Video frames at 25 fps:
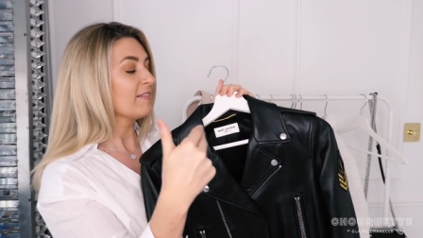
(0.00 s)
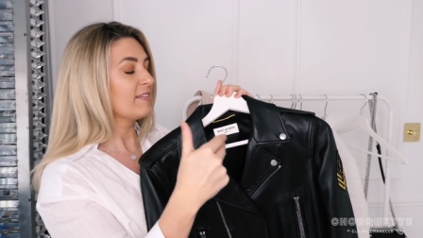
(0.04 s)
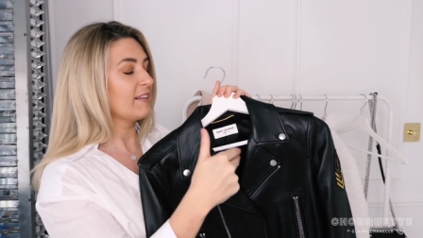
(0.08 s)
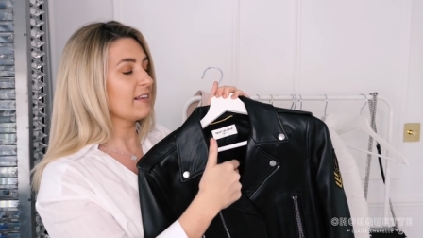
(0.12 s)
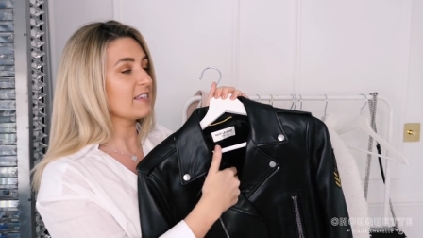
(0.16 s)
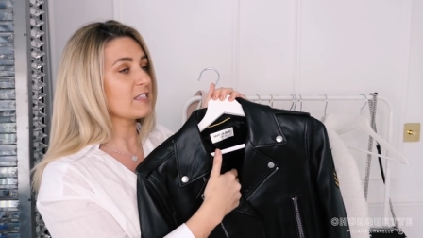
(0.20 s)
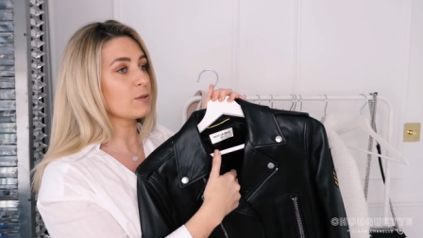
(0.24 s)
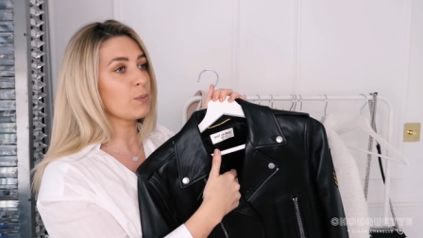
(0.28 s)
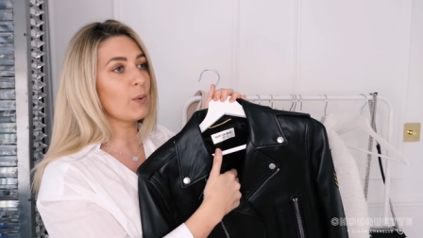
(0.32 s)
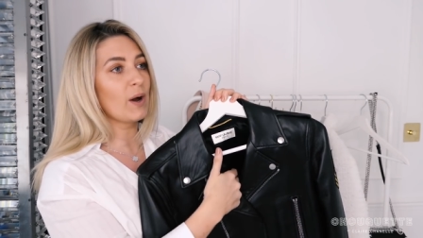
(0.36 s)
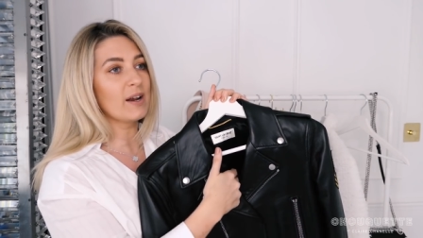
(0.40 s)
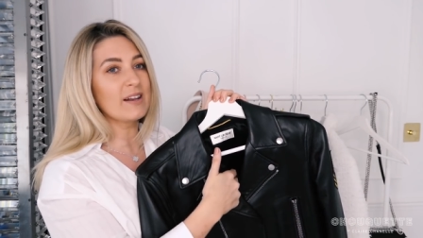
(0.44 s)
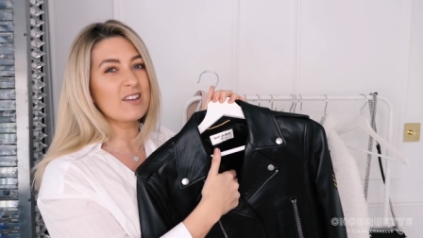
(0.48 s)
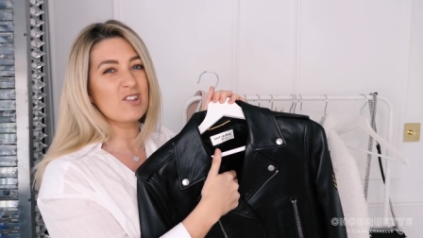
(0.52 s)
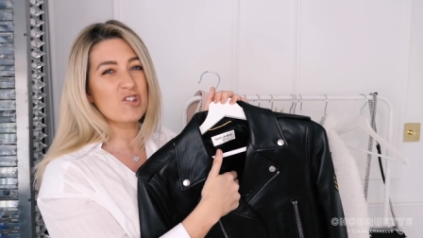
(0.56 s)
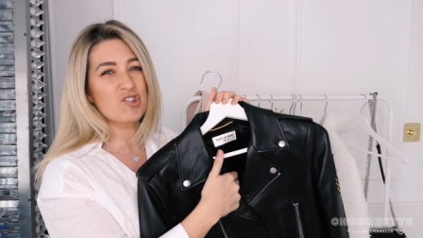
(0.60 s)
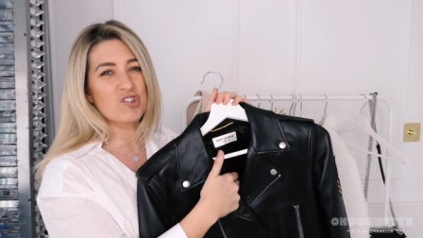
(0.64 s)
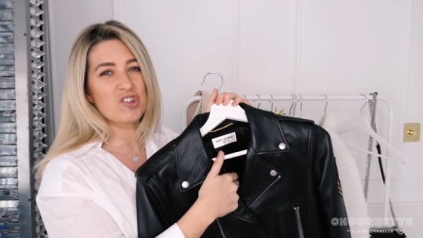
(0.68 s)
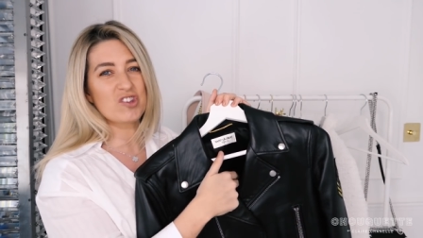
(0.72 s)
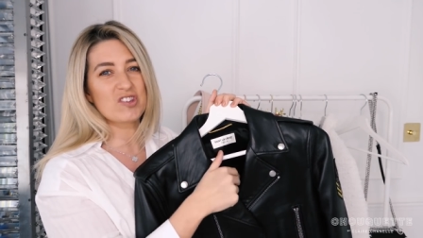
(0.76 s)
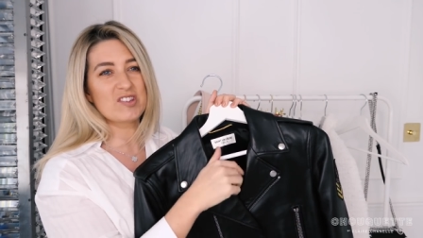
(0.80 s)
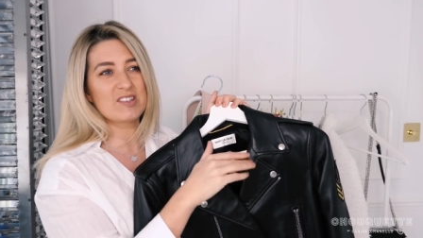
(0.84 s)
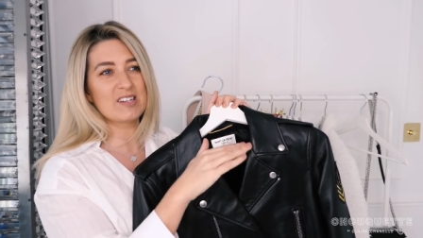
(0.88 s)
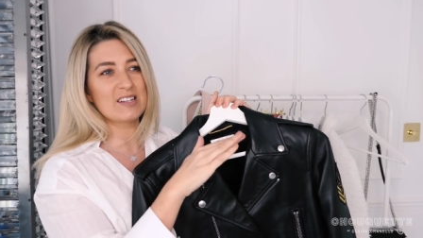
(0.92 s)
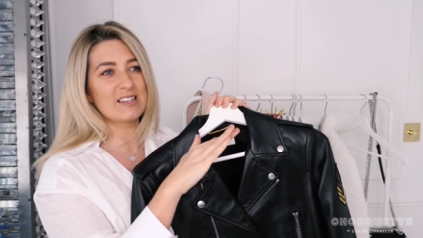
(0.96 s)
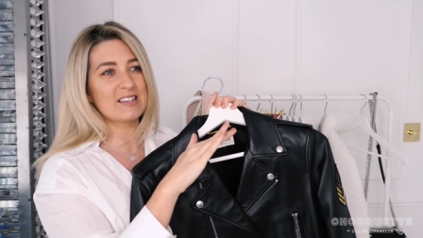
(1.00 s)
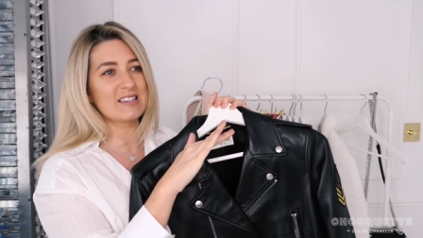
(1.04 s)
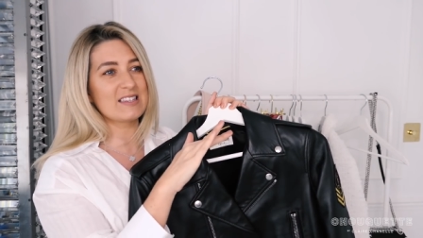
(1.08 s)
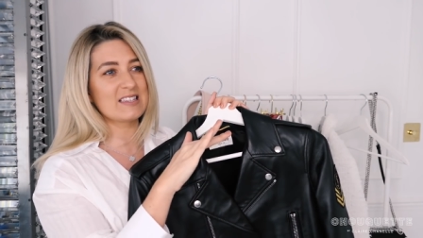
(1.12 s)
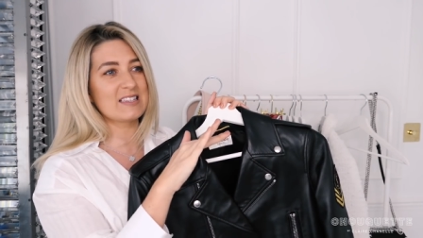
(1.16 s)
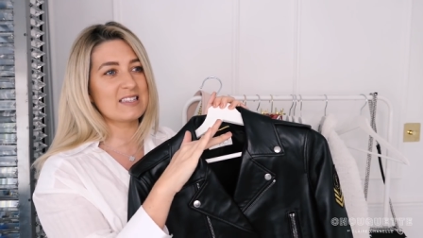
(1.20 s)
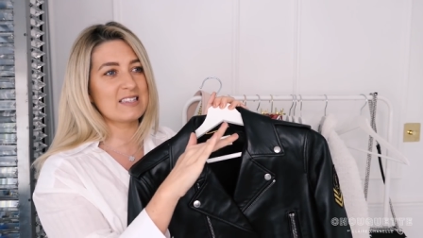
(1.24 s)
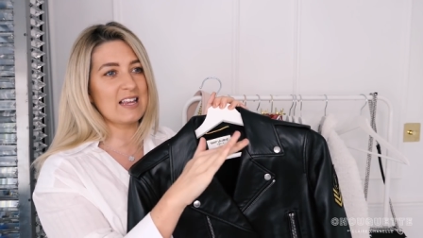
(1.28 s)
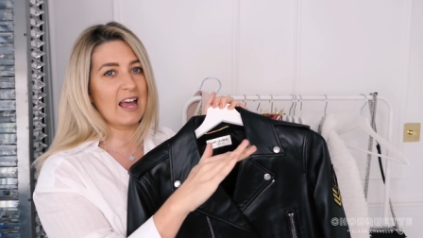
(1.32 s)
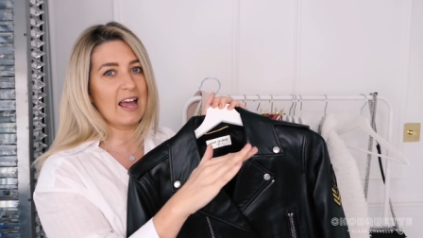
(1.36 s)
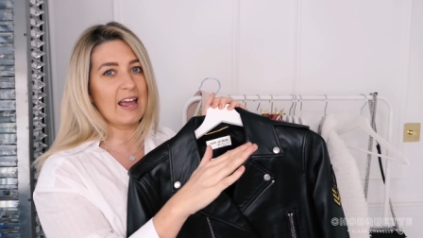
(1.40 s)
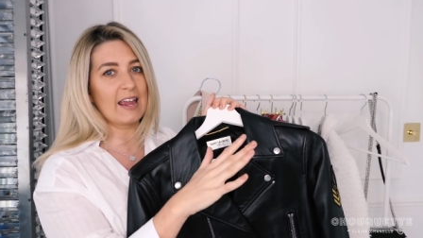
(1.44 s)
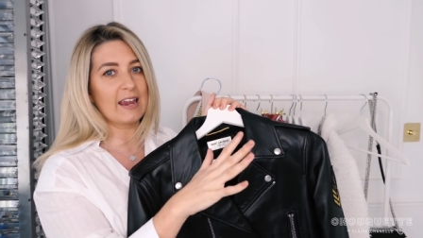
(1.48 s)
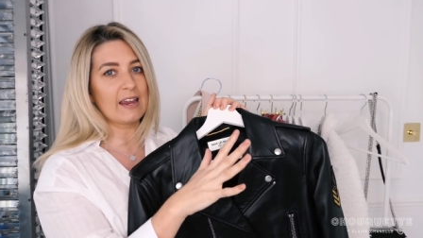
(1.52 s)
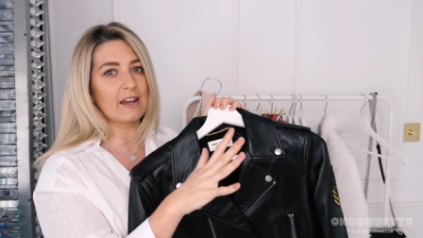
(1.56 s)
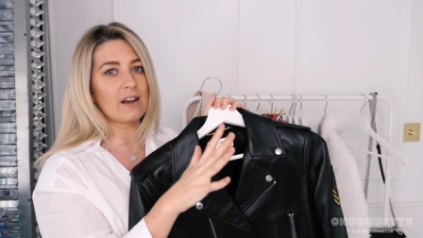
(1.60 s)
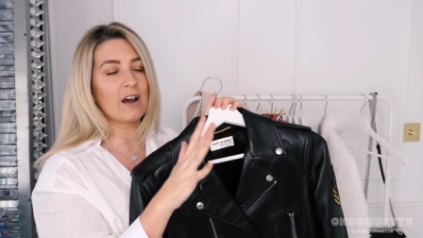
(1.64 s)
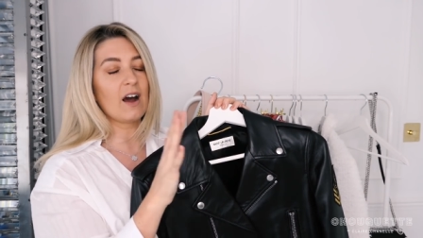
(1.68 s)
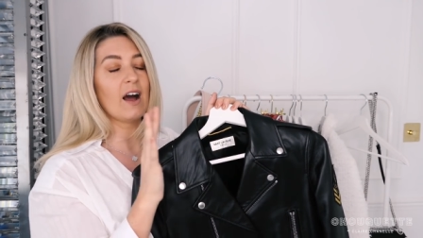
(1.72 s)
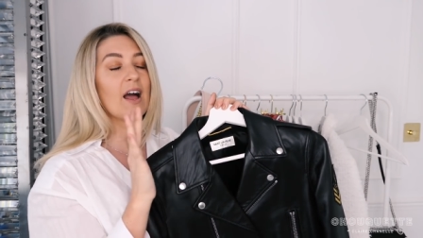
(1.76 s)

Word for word: This one is just insane.